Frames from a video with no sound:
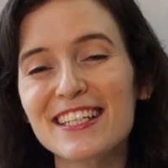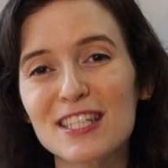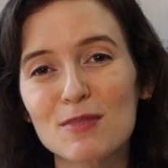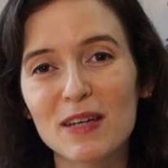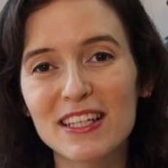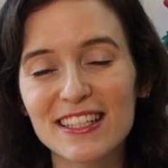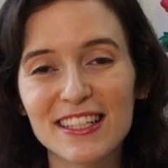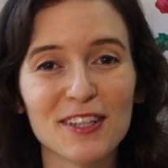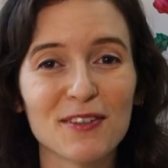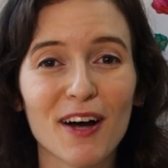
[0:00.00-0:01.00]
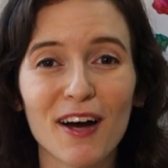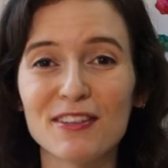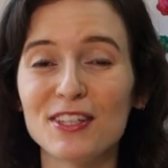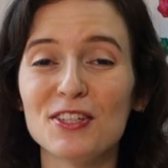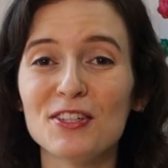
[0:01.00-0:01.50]
speak to you of
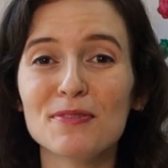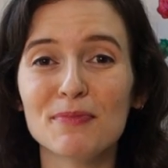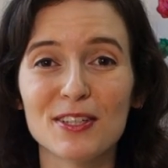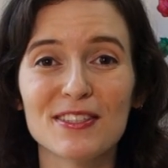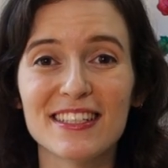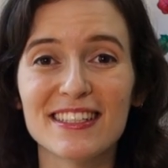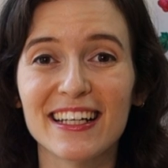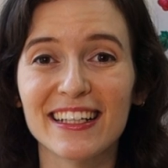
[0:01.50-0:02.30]
the new mercies that